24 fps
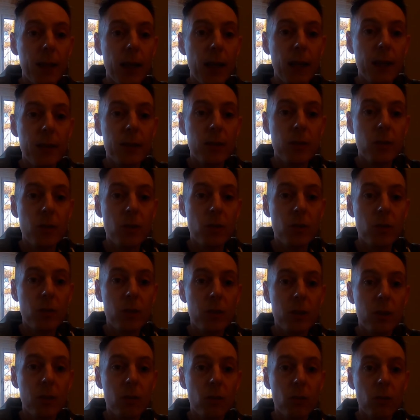then
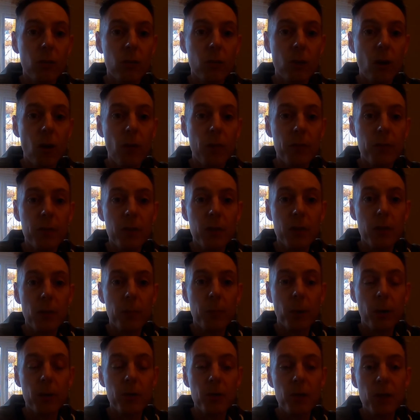just, you know, obviously the
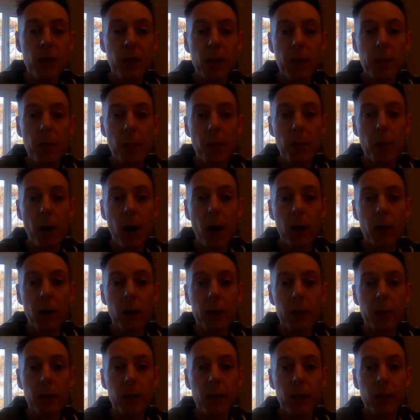bunch came apart
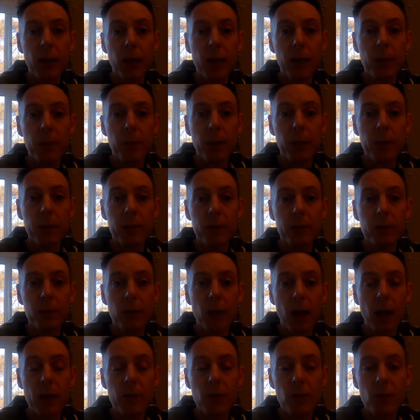on the climb, and
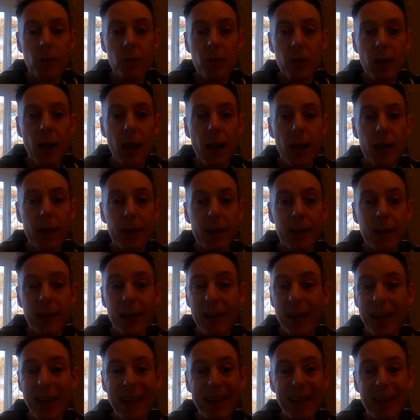I just sat in
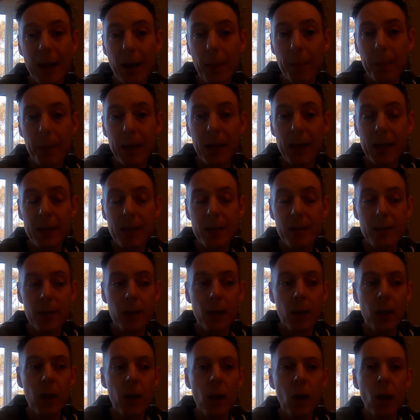at a pace.
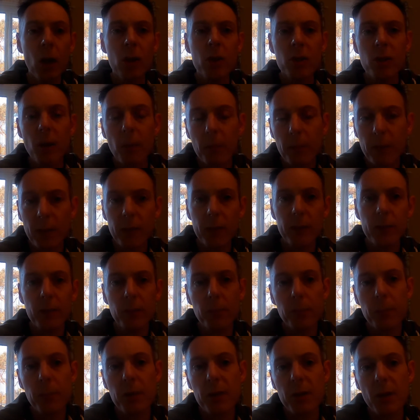something
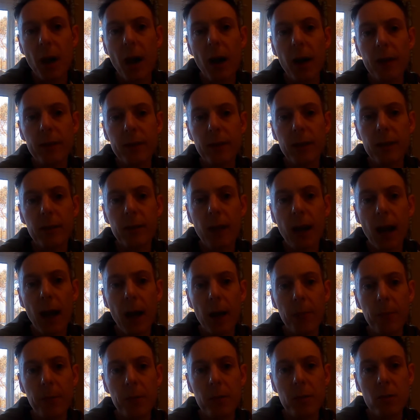bizarre did
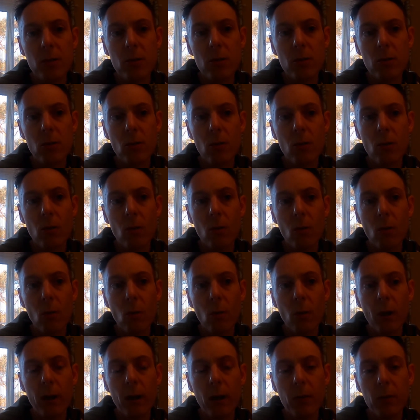happen. So
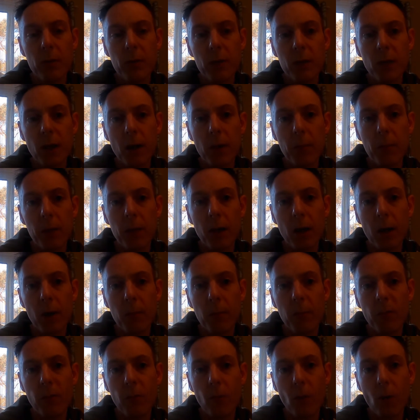when I was coming
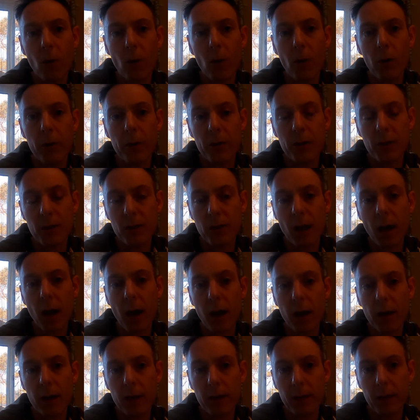up for the
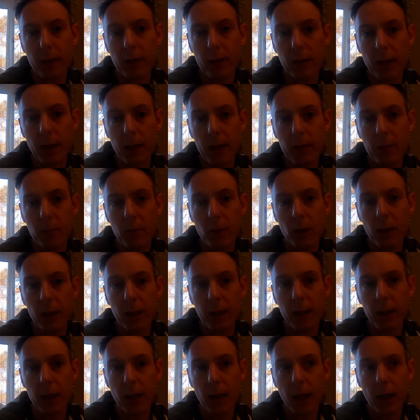start of the climb,
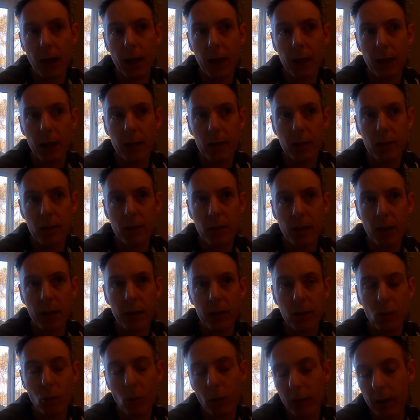really, and it's
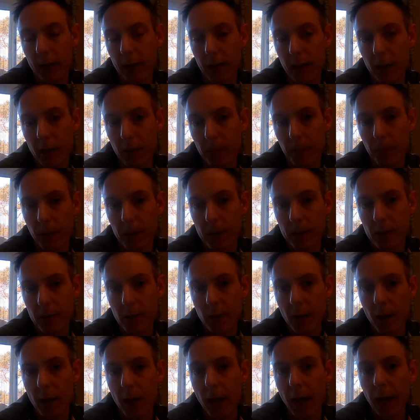like 20
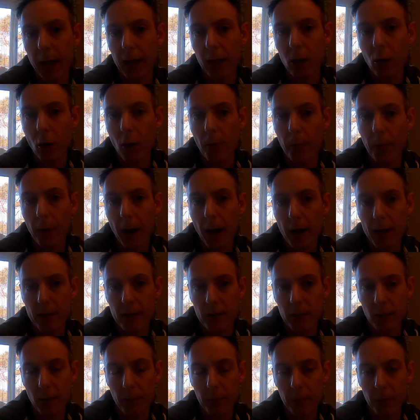hairpins, and I got
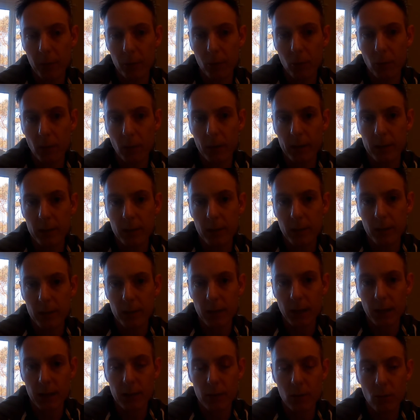past number 20
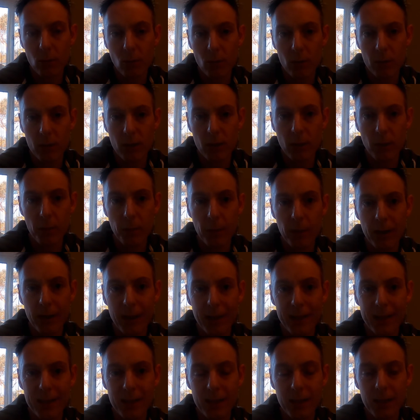to head towards number
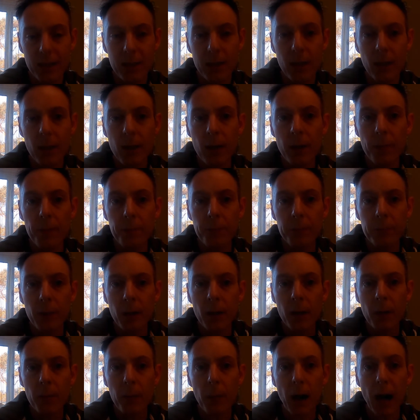19,
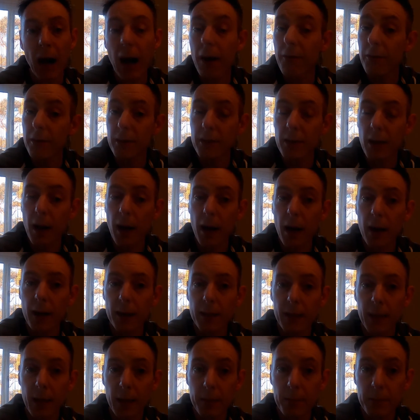my avatar
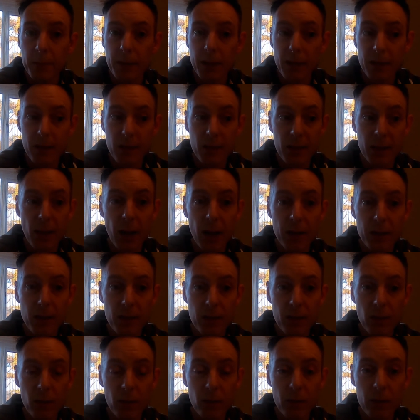came to a
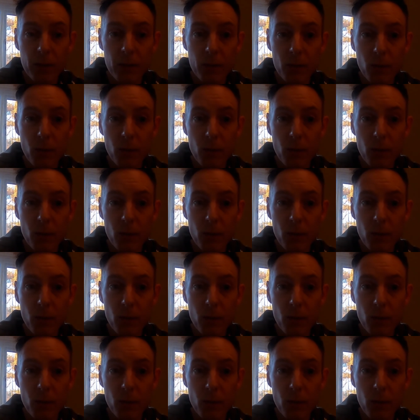standstill on